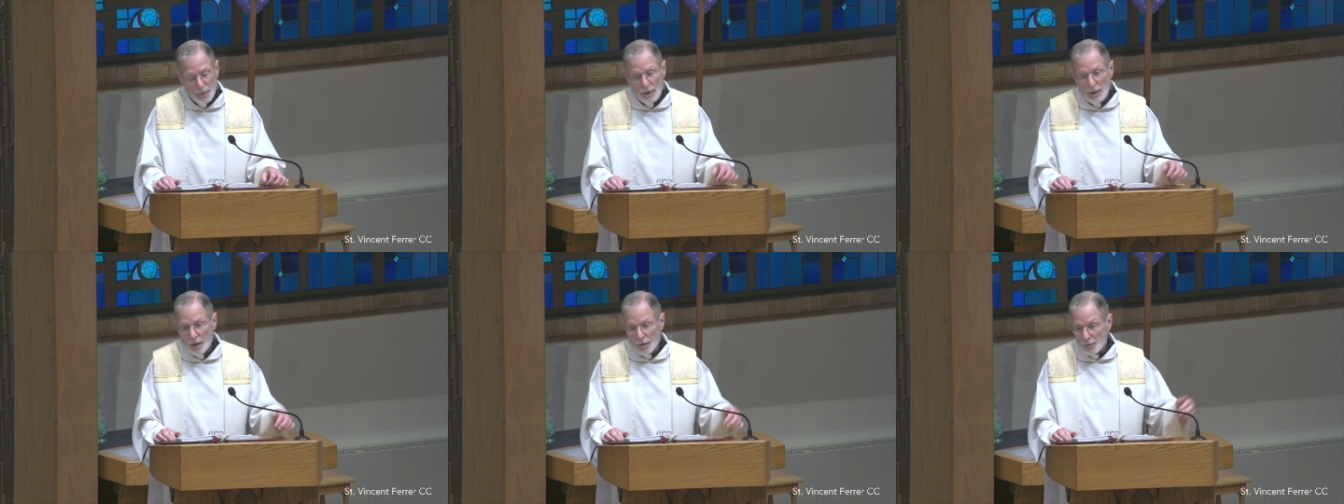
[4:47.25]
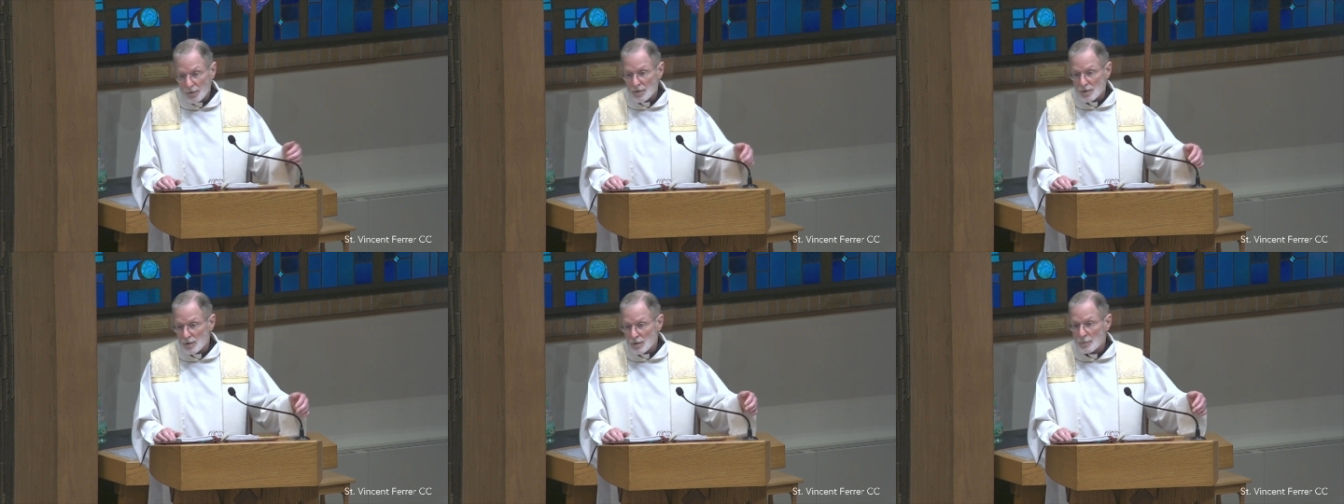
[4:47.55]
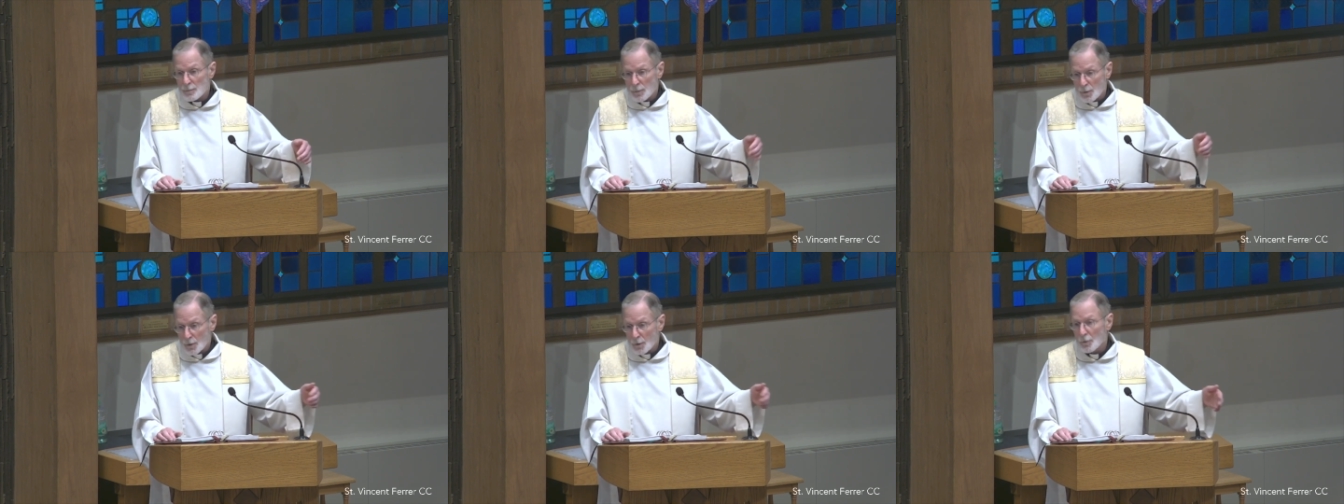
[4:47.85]
But now
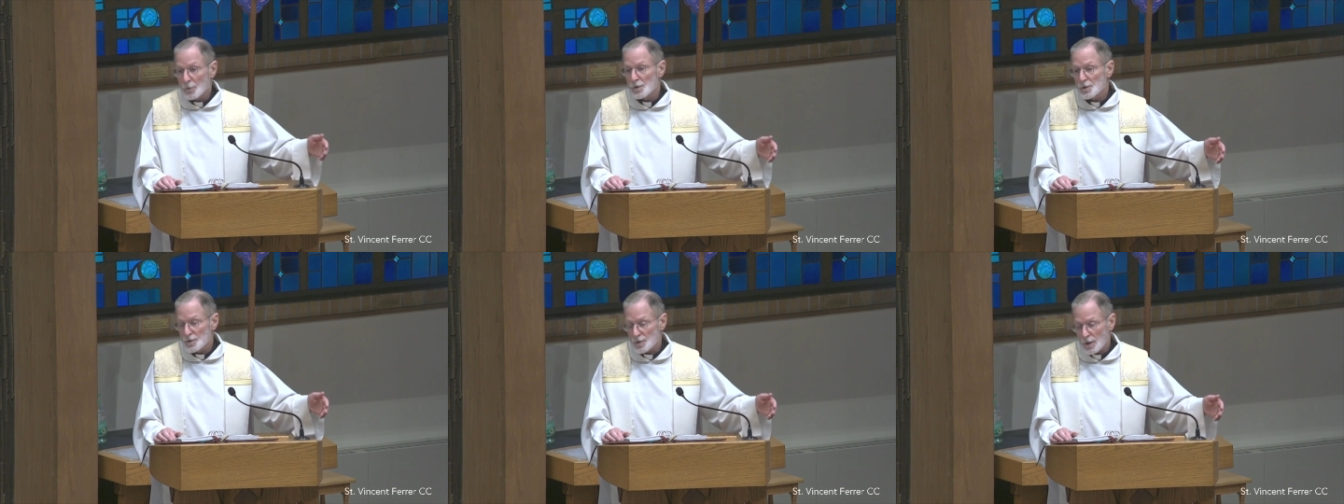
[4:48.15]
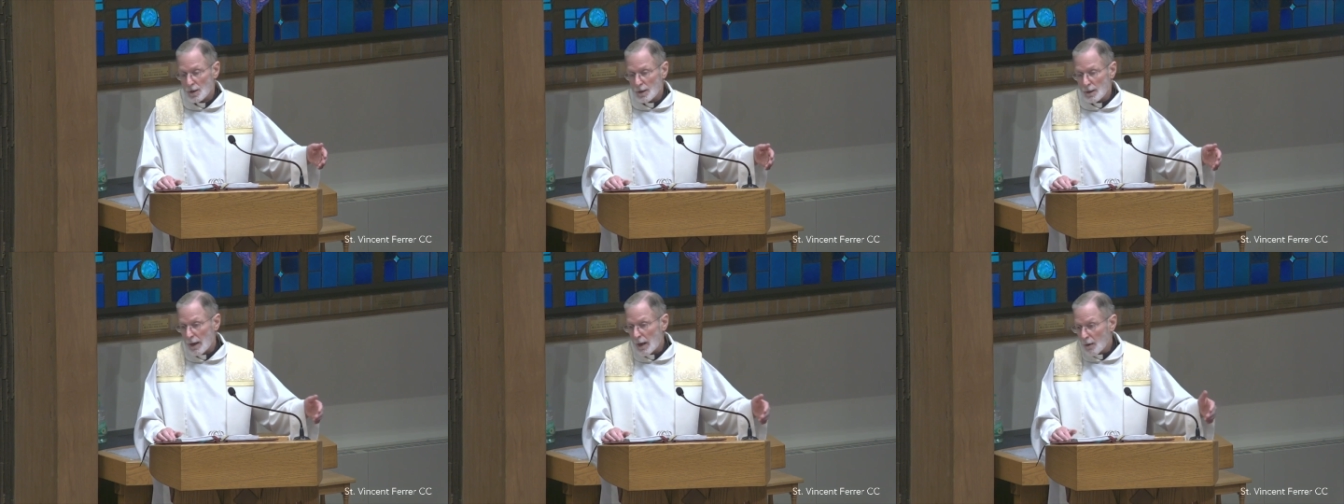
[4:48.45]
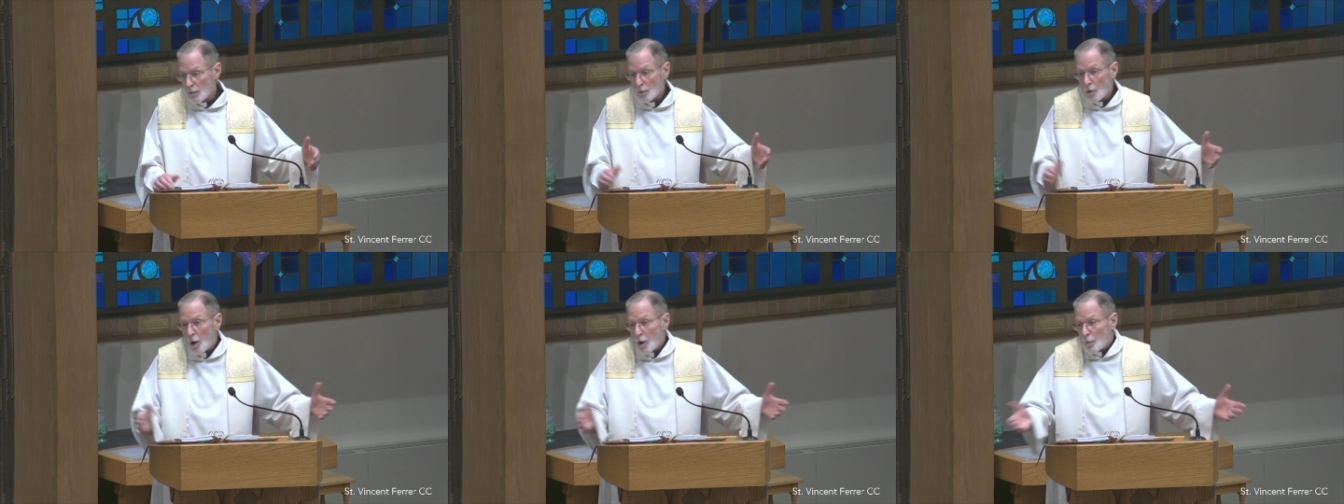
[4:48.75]
this is Persia.
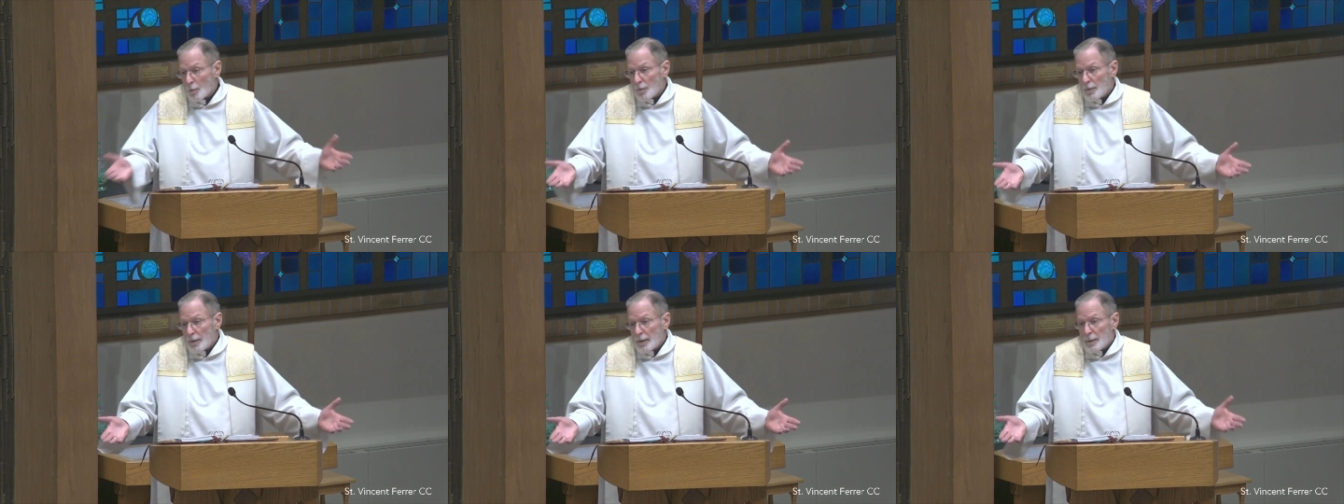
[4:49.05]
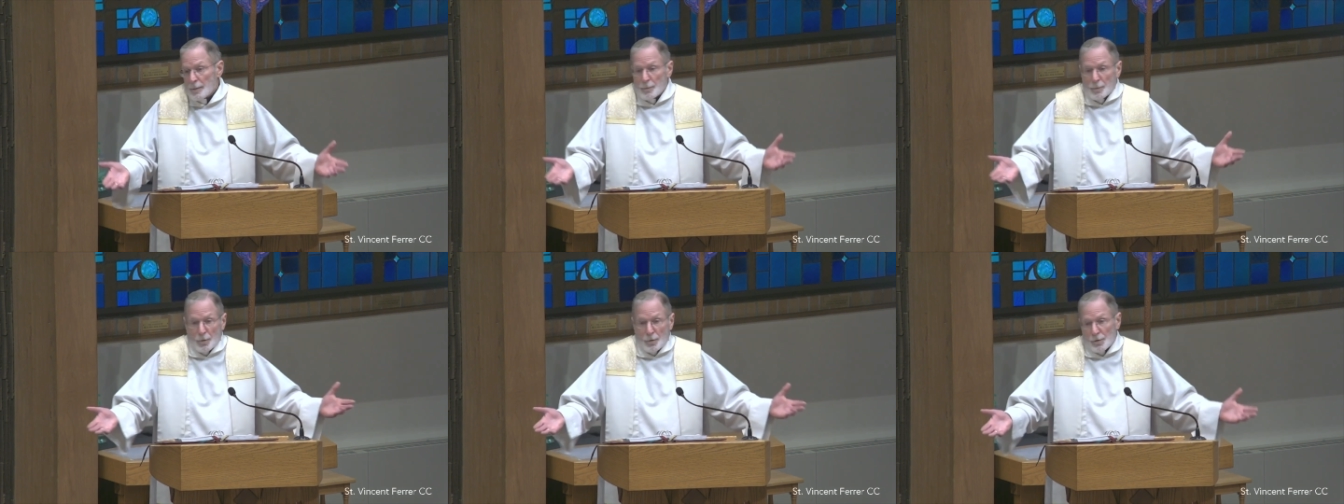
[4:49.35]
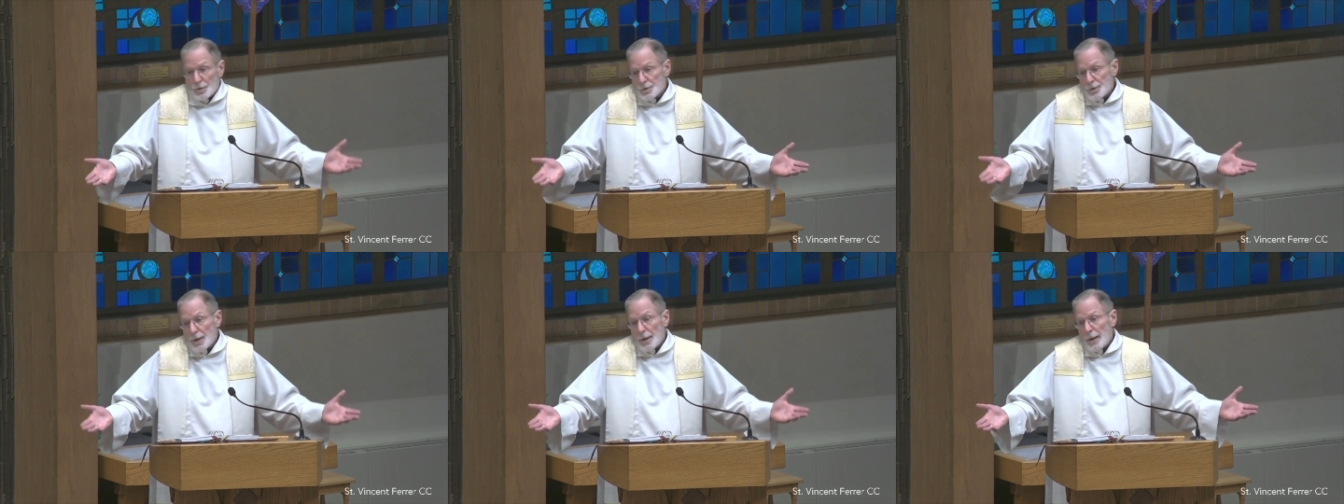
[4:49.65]
How long were they in
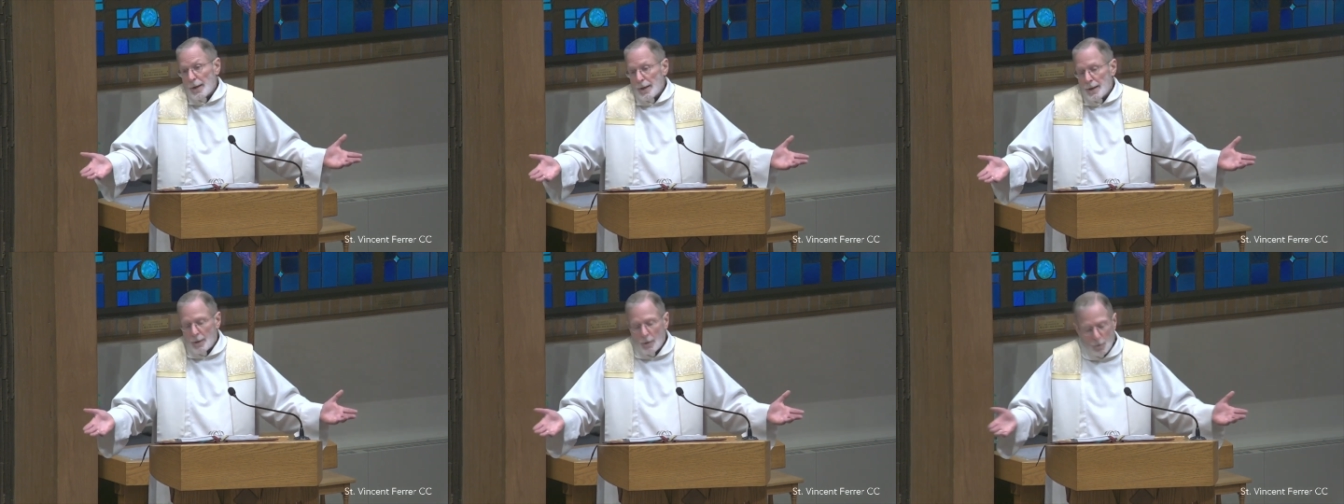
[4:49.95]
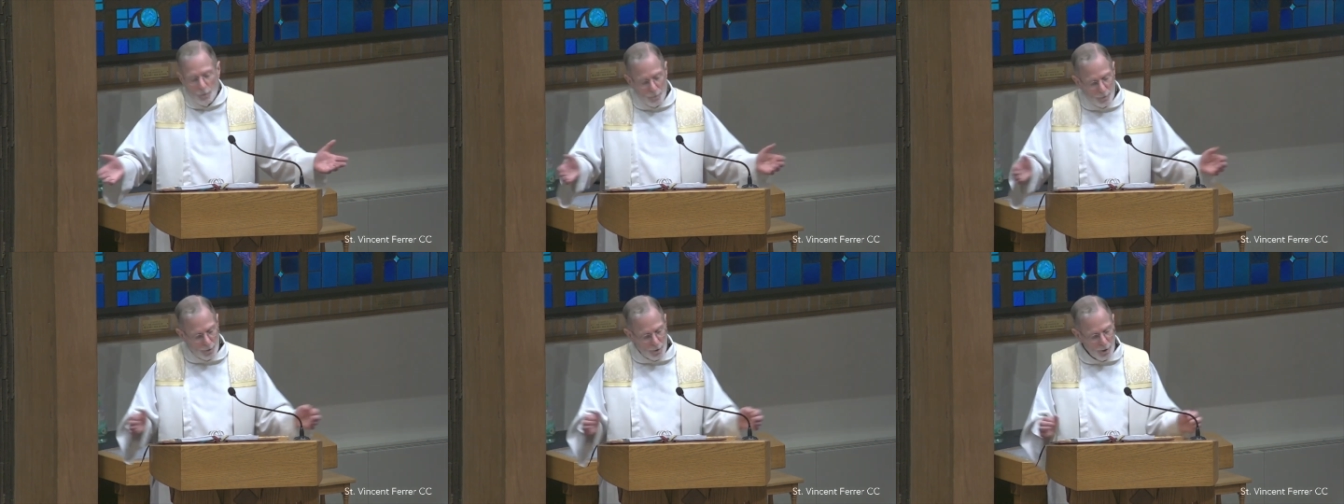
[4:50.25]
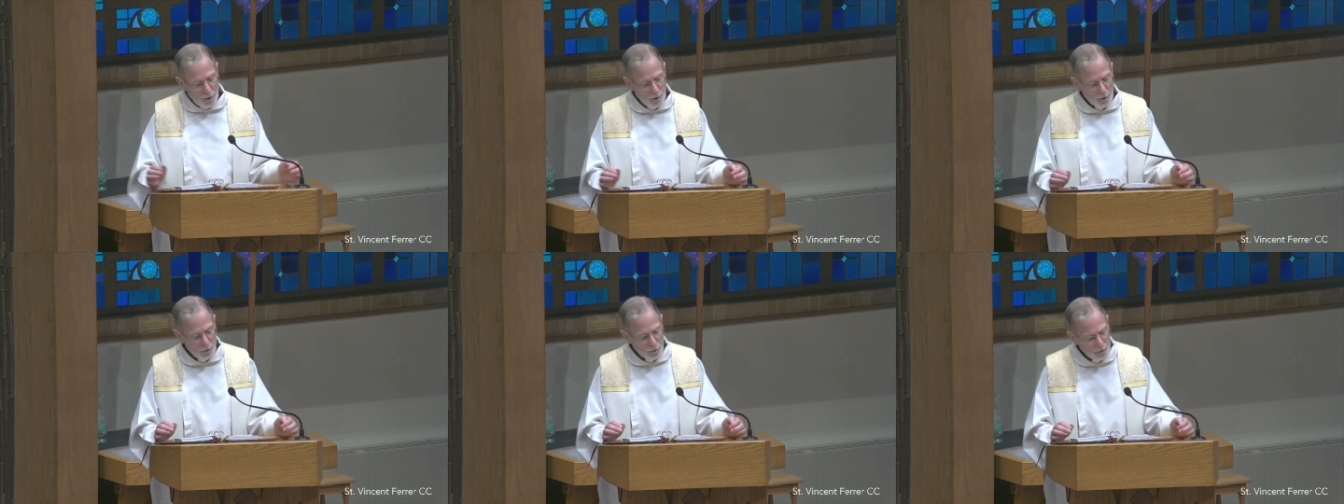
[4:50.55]
Persia? I don't
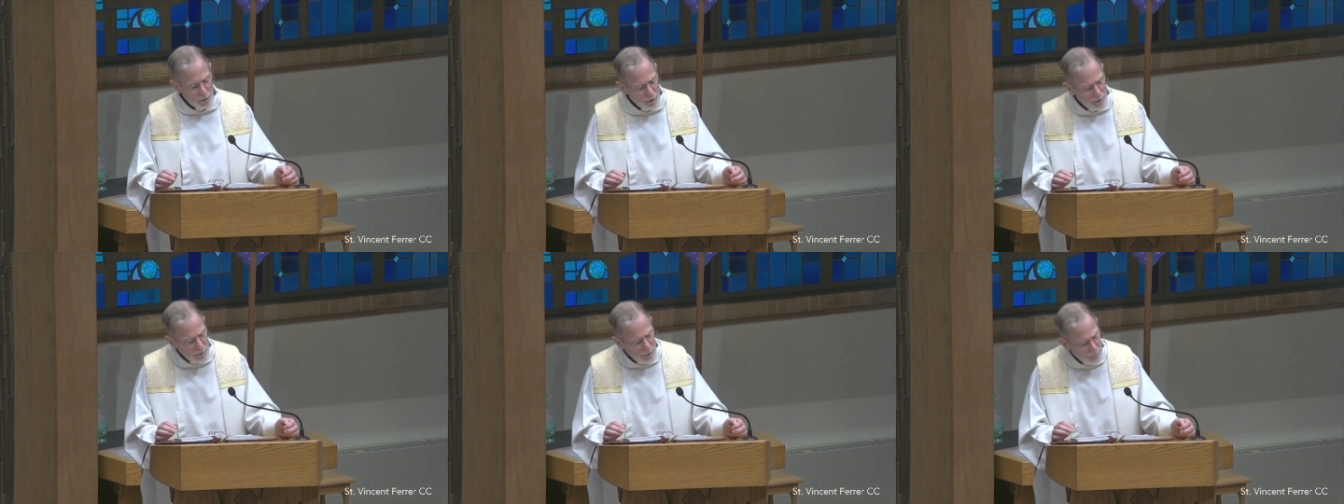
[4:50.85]
know.